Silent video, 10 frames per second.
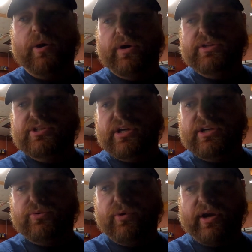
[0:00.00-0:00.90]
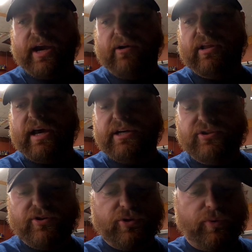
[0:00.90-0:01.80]
by Wednesday so we can kind of relax
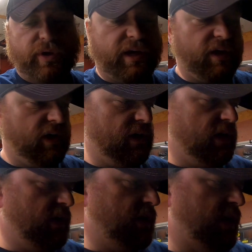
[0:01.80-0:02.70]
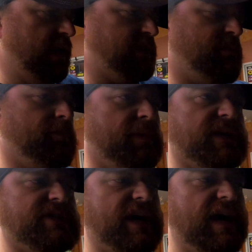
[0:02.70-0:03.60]
the rest of the week, and it's been
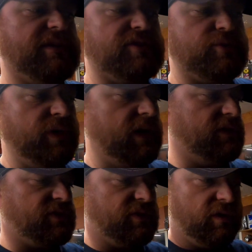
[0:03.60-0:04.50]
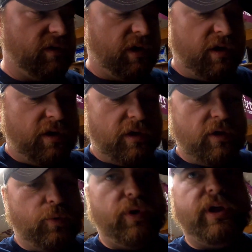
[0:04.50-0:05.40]
blessed hot this week, so
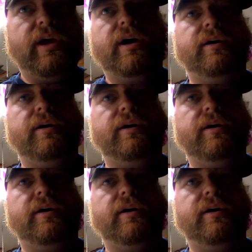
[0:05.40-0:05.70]
we've